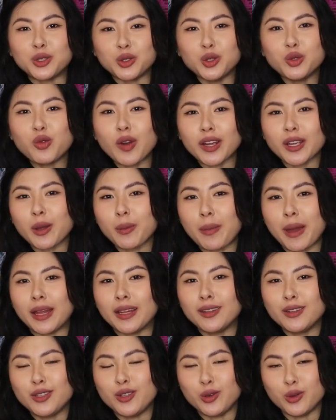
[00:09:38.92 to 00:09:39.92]
do
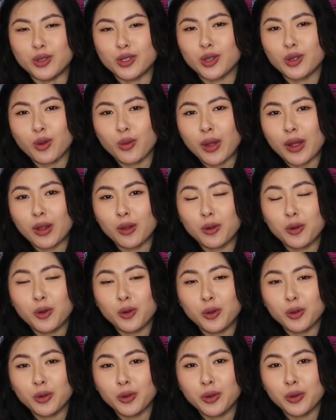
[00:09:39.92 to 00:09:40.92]
recommend using the weighted
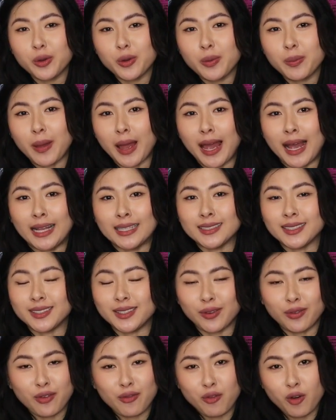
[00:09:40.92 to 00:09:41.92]
hula hoop as a
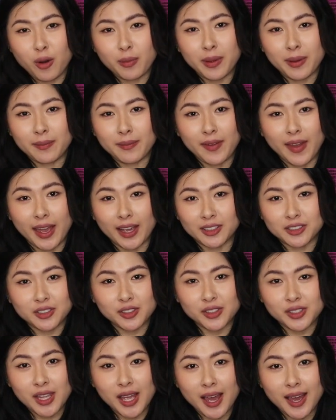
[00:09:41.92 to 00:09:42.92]
different form of
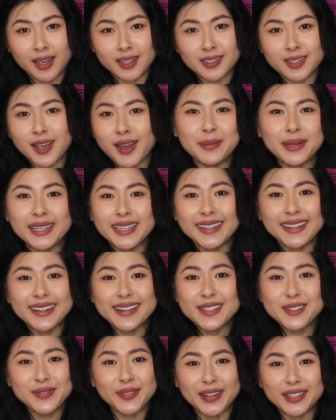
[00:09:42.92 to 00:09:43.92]
exercise. I mean, it
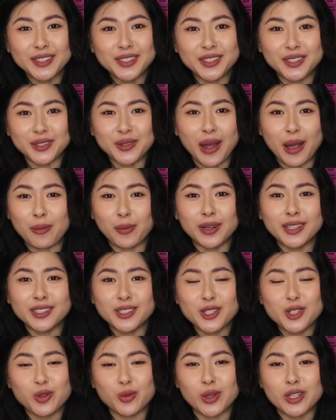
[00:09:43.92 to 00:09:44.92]
is fun to do. I
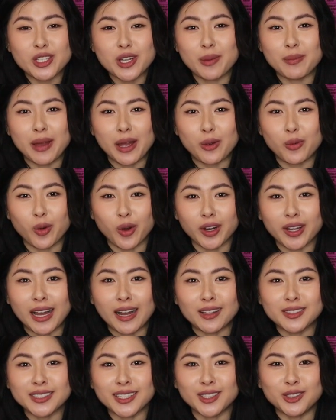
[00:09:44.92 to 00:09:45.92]
wanted to switch up my
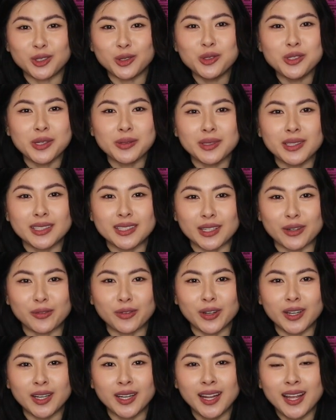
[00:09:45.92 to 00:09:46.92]
workouts and do something
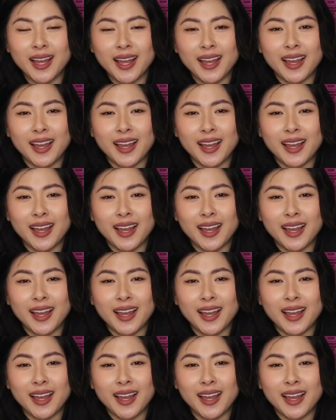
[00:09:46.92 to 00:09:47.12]
different,